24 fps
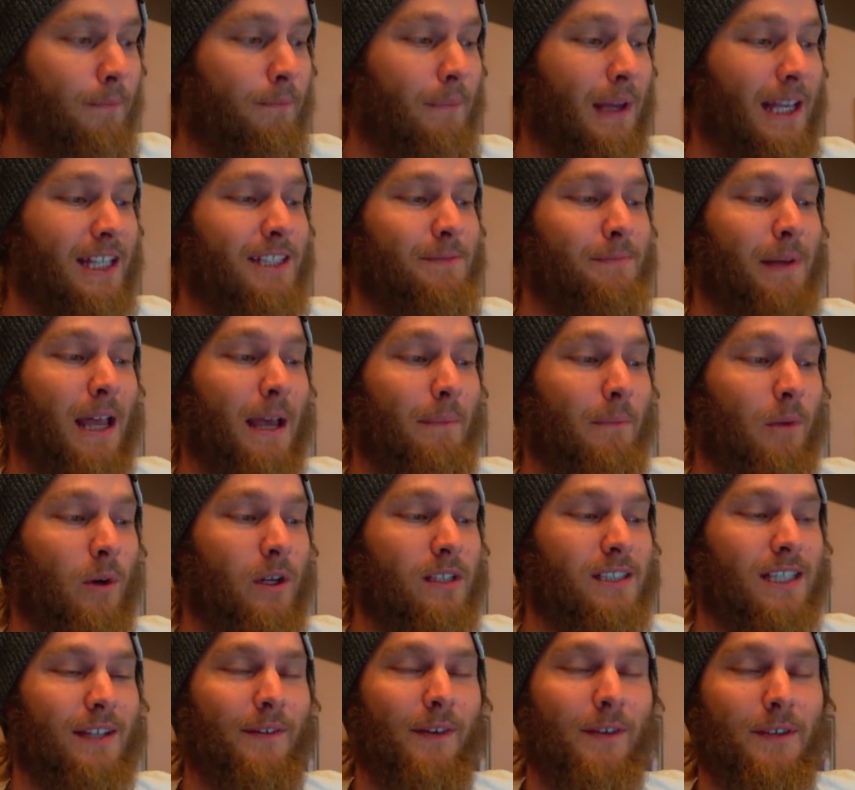best bat
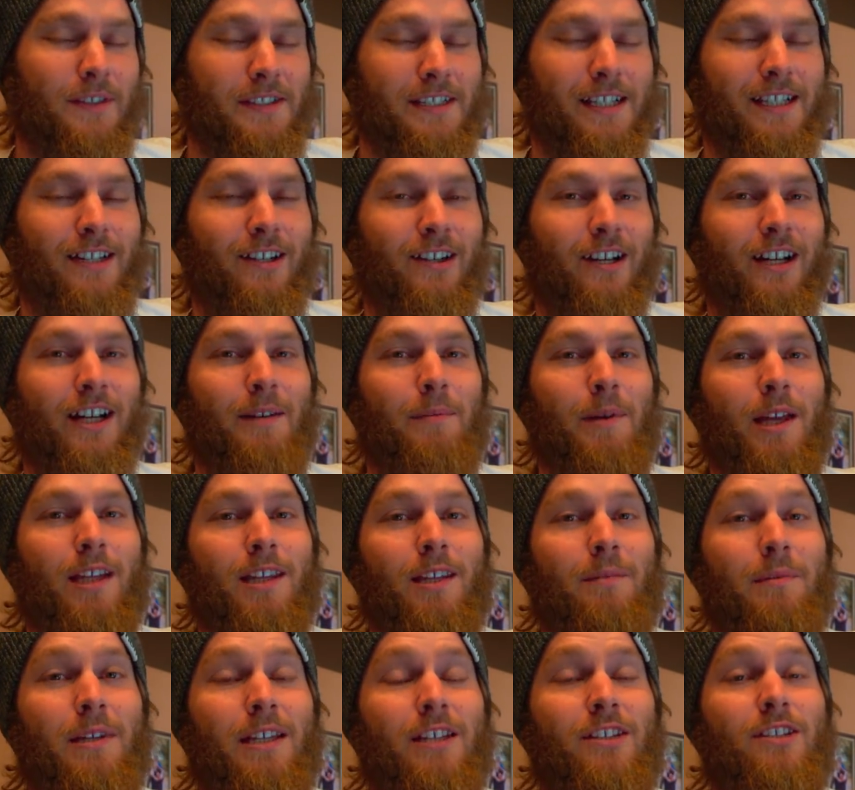boys I've ever seen are gonna have
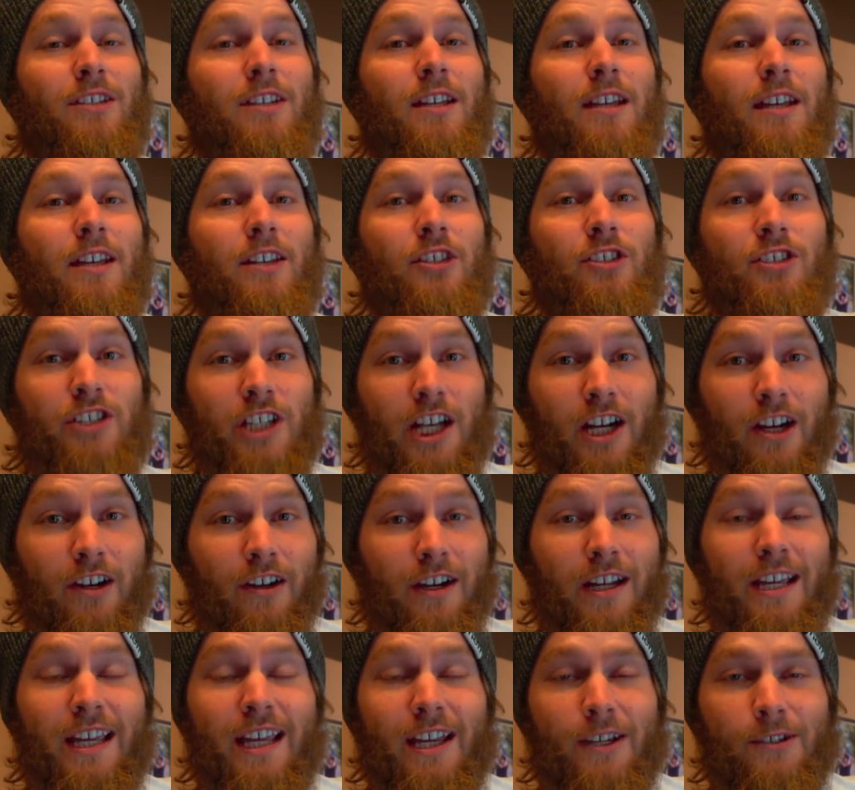to be
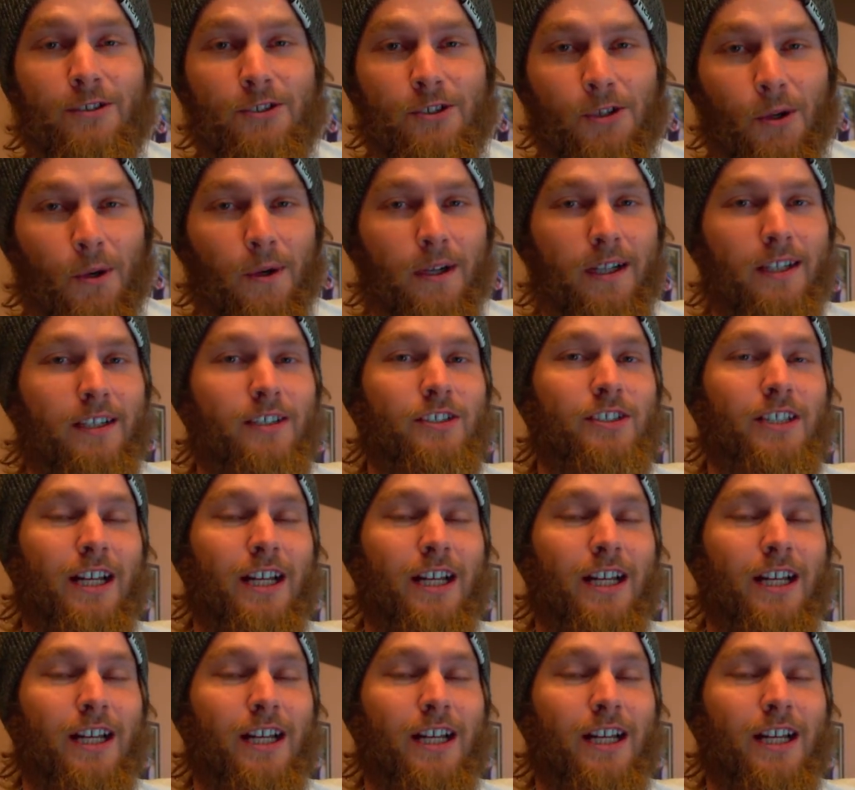Jerry and Jordan.